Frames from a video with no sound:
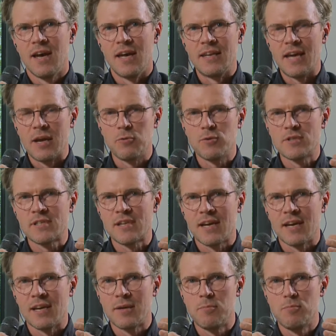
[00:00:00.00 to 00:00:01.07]
and I was
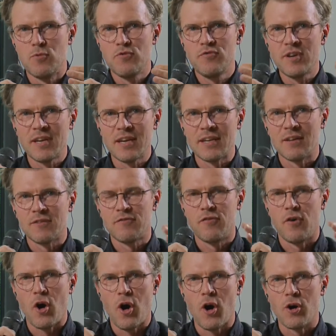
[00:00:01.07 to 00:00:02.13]
like moving in a
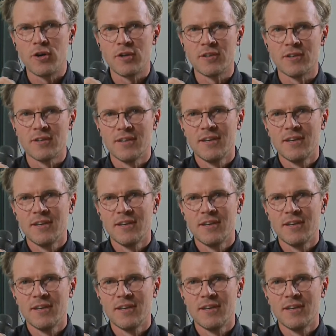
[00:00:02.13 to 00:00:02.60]
fog,